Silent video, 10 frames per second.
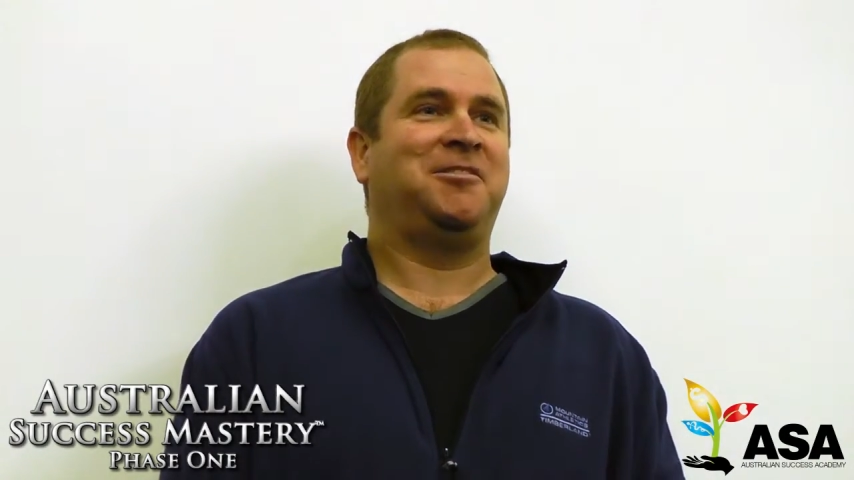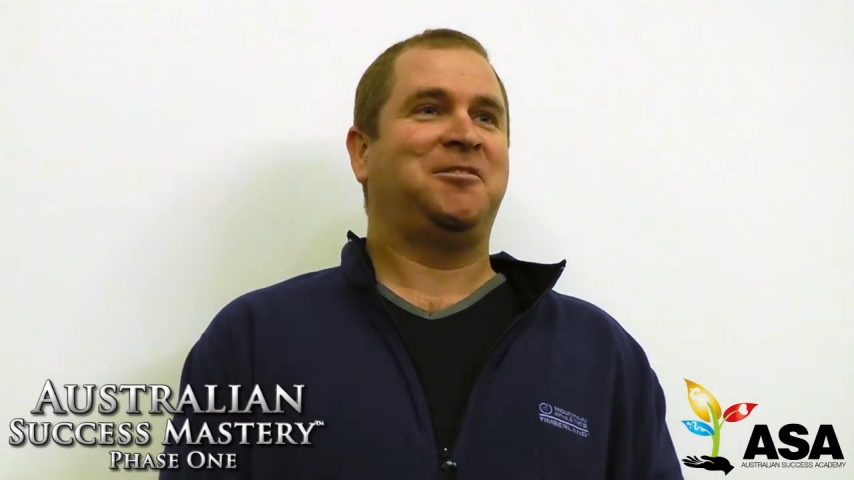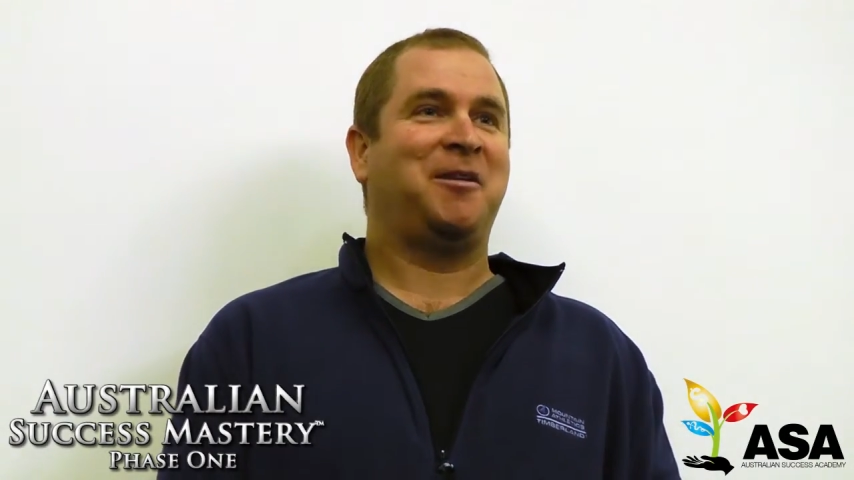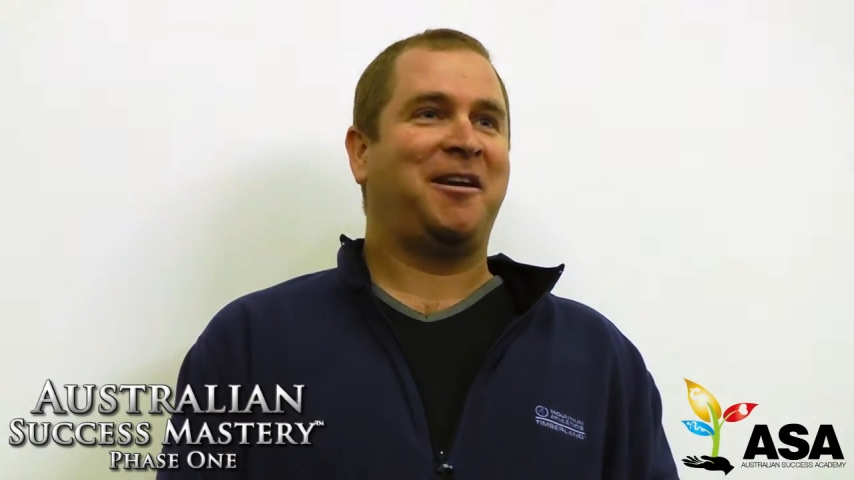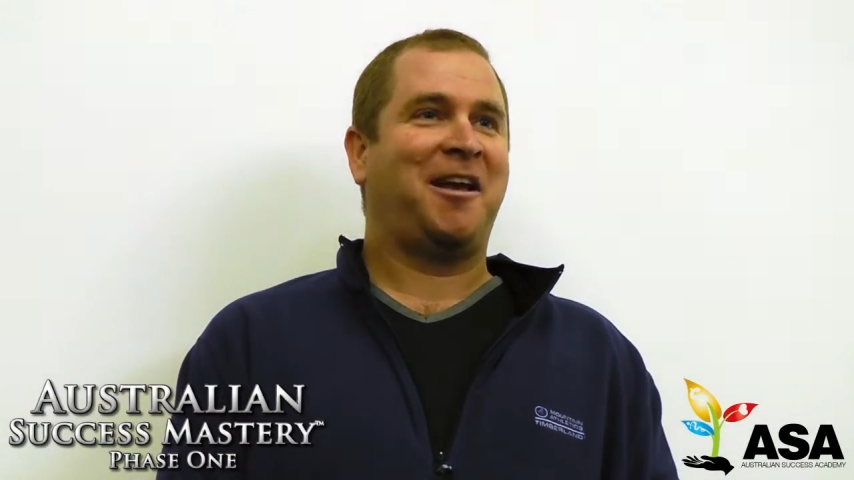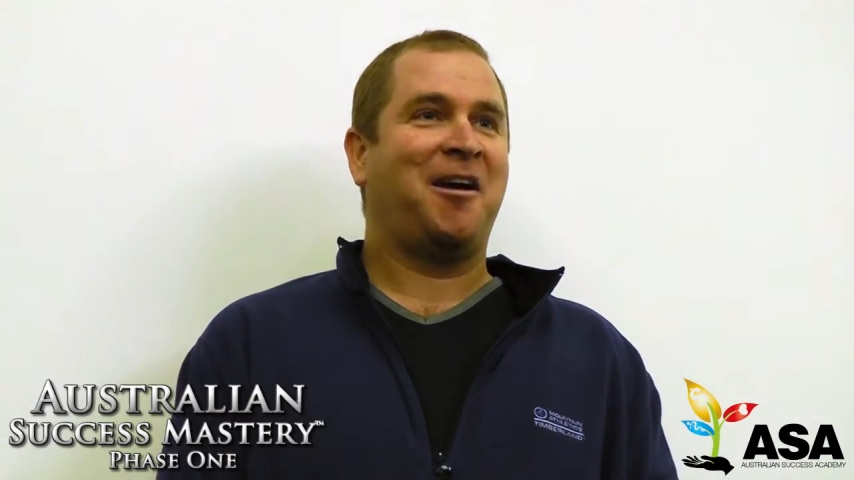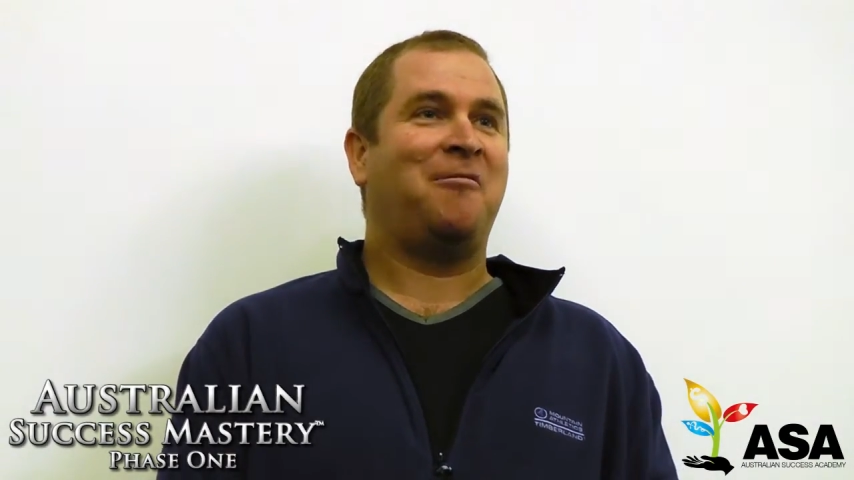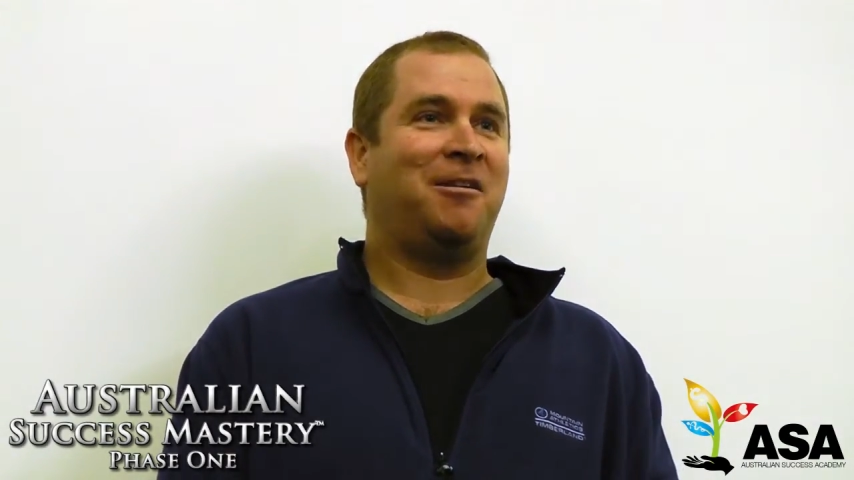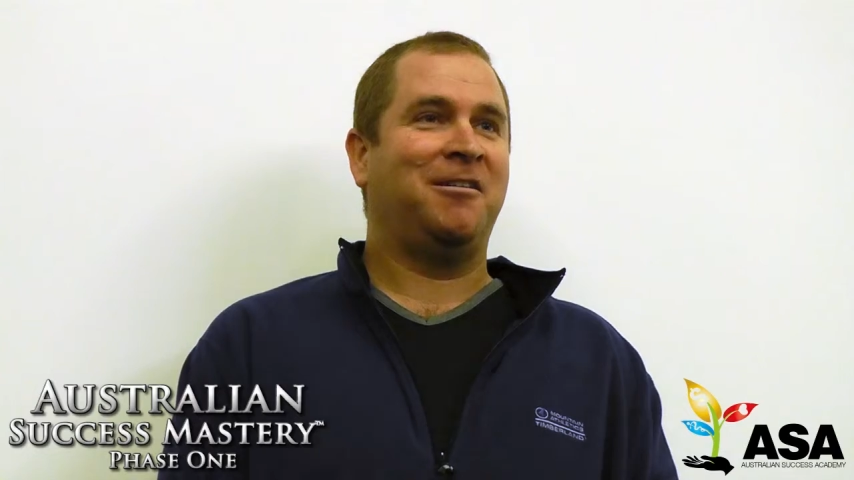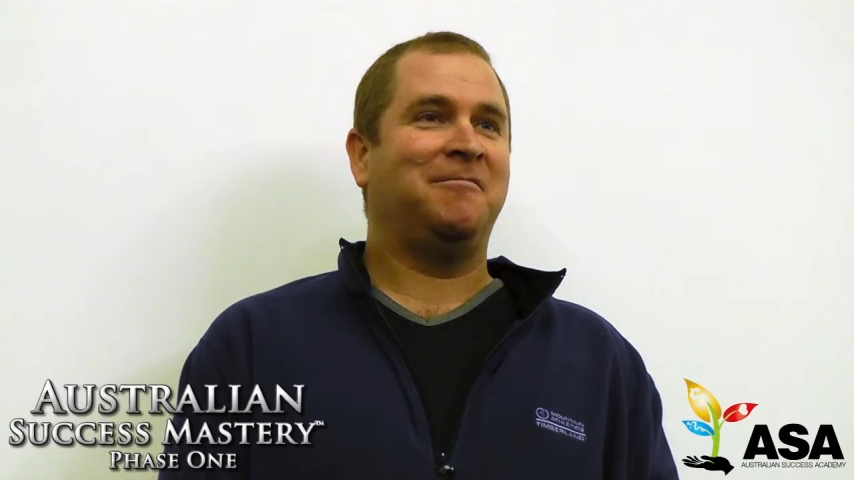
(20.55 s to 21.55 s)
to me how
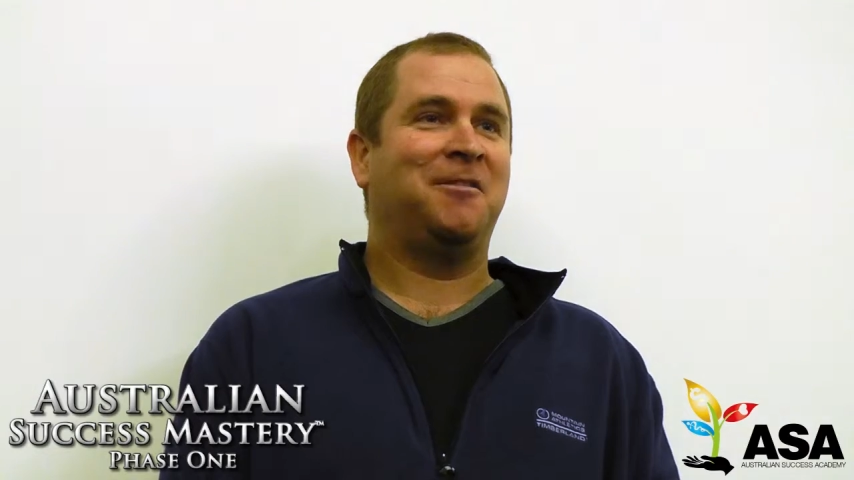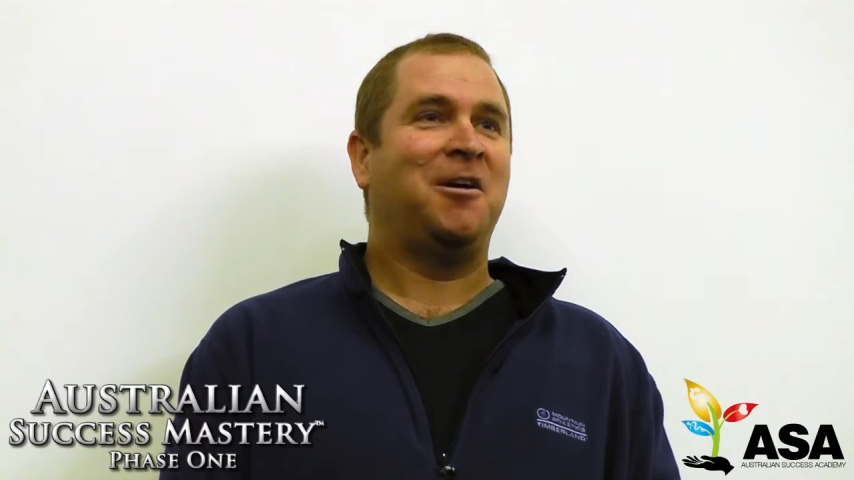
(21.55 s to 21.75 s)
I